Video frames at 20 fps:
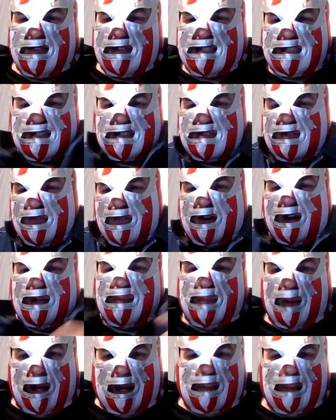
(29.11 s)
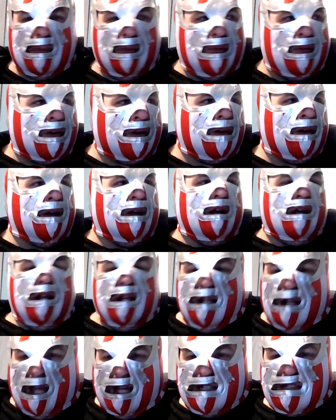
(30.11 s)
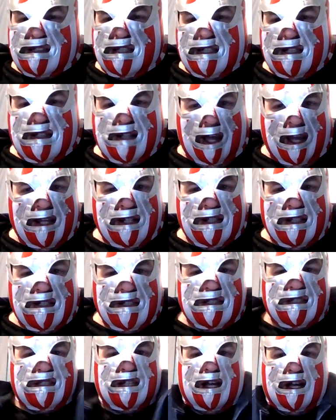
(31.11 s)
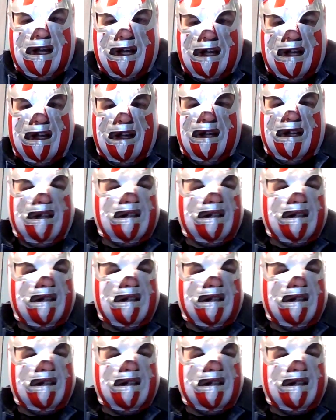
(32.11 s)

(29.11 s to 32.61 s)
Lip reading: This is a very popular 1990s